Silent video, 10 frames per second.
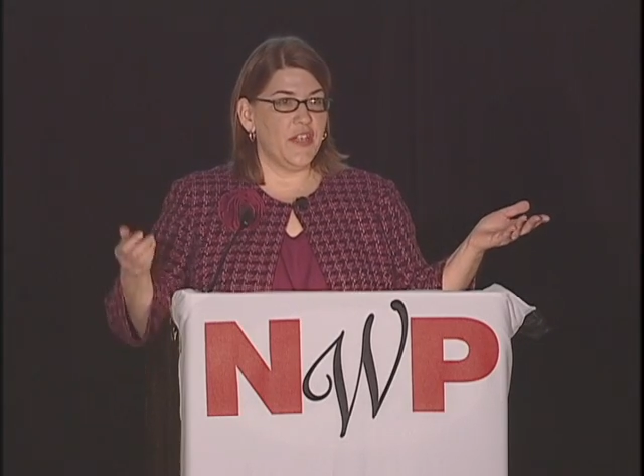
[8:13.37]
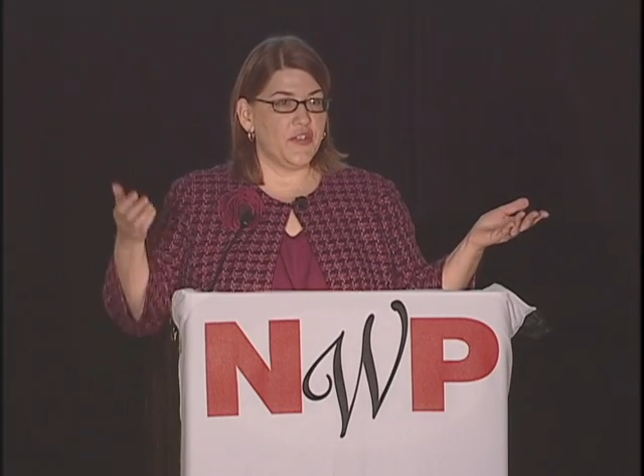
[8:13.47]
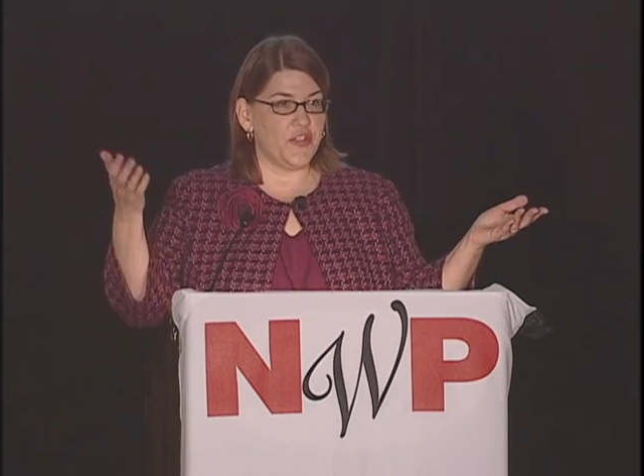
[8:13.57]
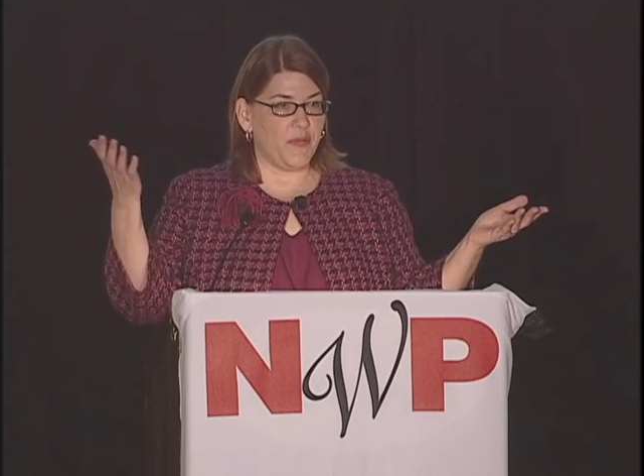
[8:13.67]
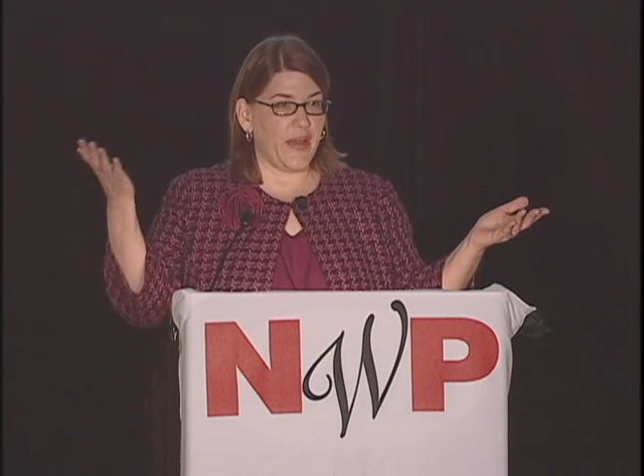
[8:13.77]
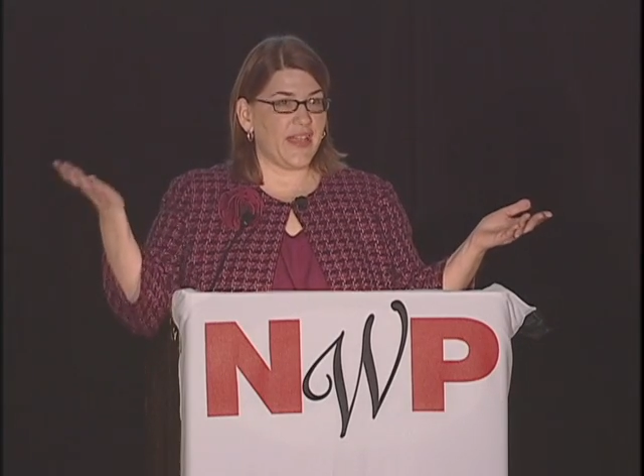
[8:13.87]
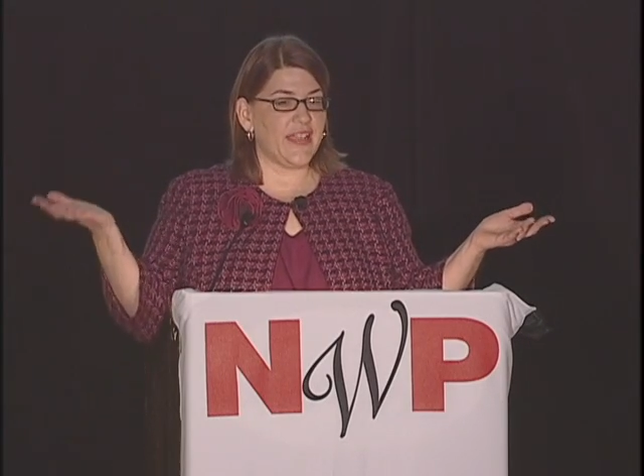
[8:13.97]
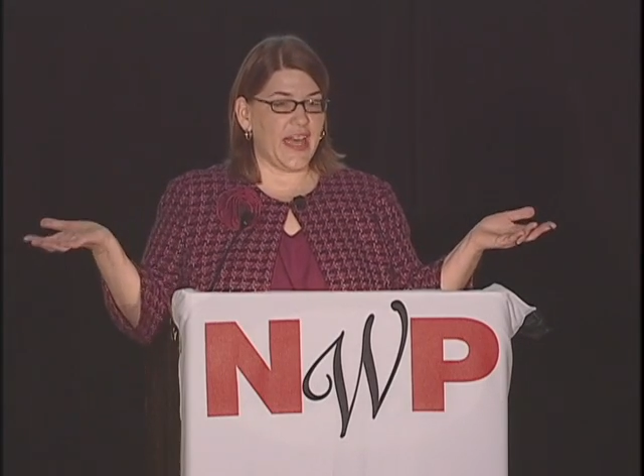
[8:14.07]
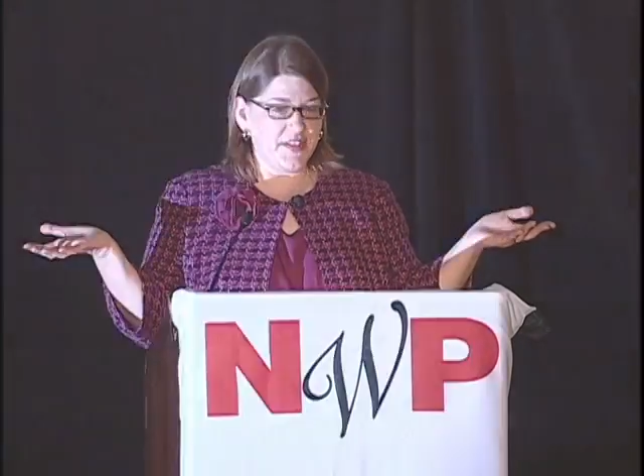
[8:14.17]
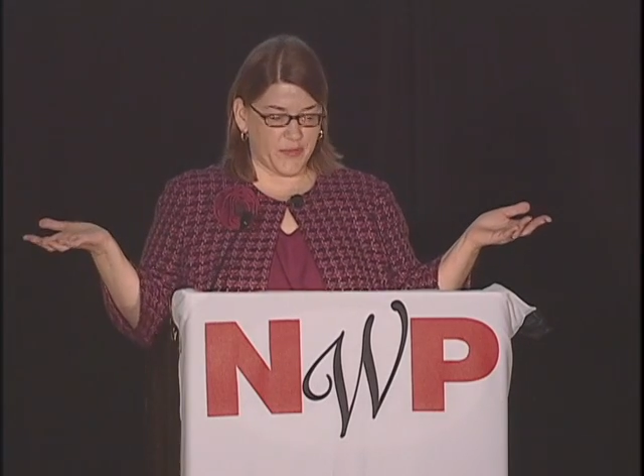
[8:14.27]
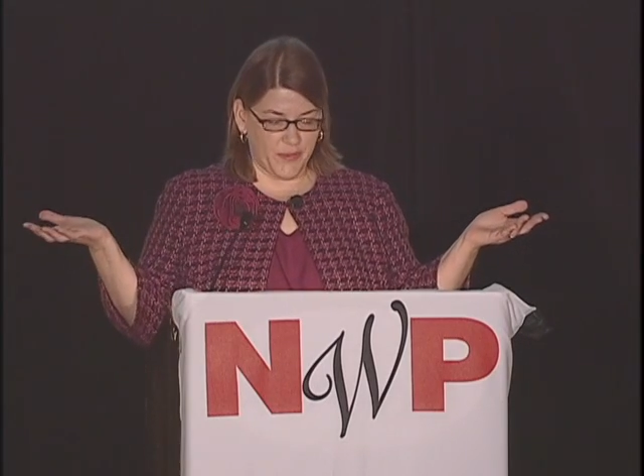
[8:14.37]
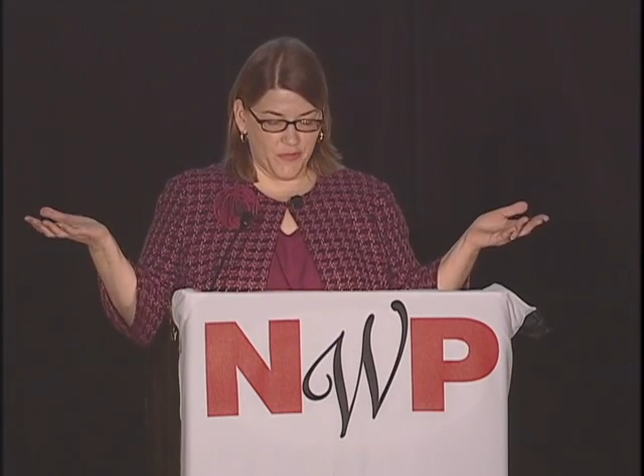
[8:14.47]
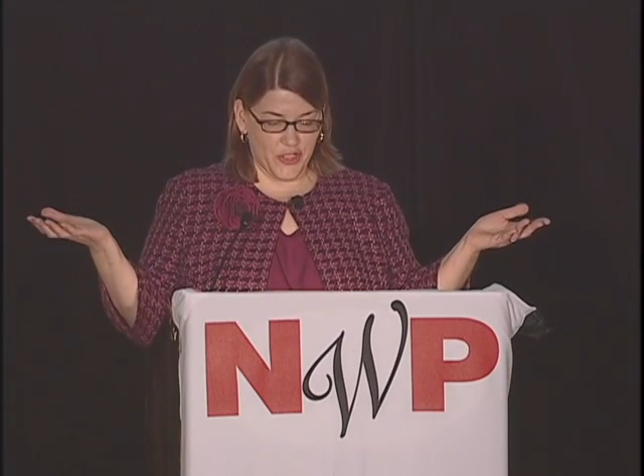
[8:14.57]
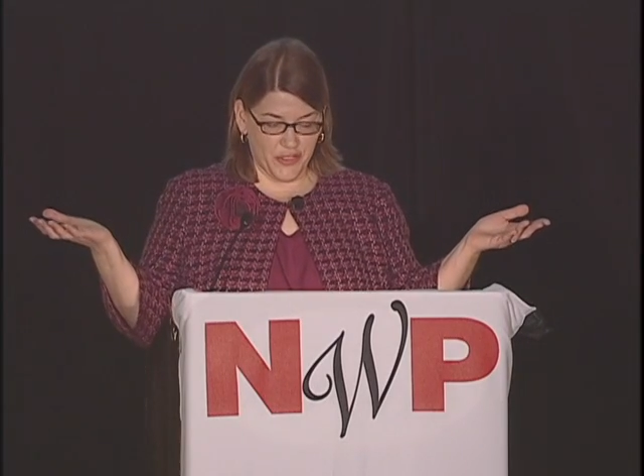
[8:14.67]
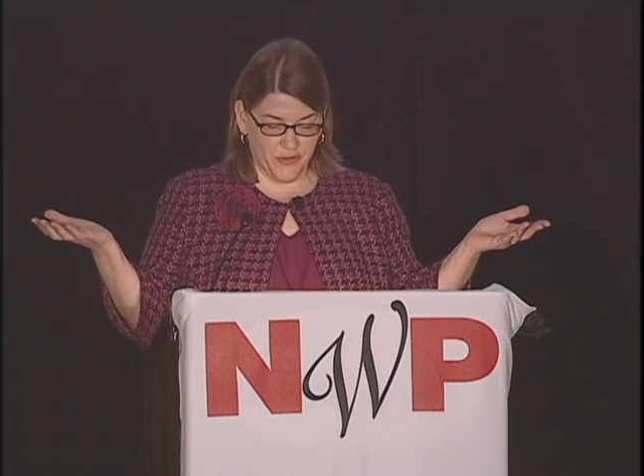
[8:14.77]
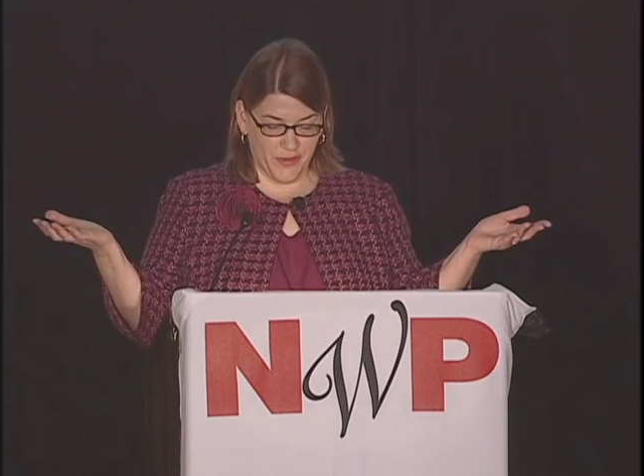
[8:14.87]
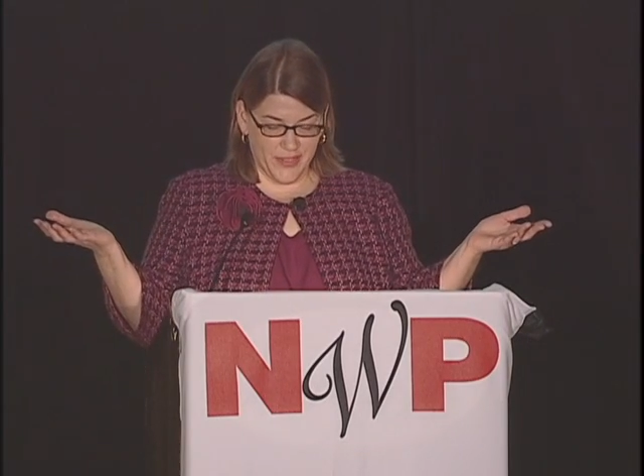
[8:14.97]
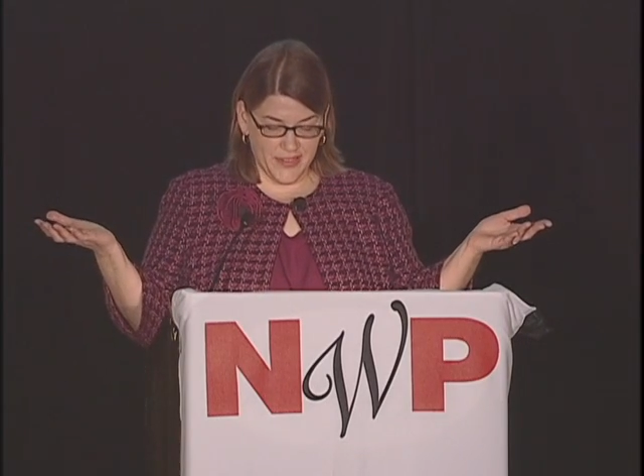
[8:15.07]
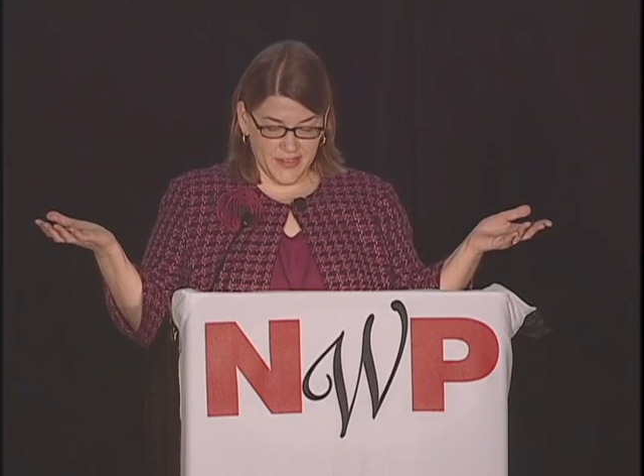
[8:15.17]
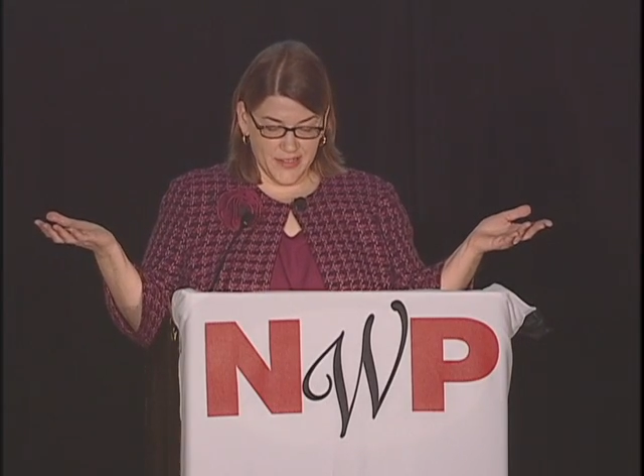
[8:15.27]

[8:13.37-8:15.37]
to my classroom children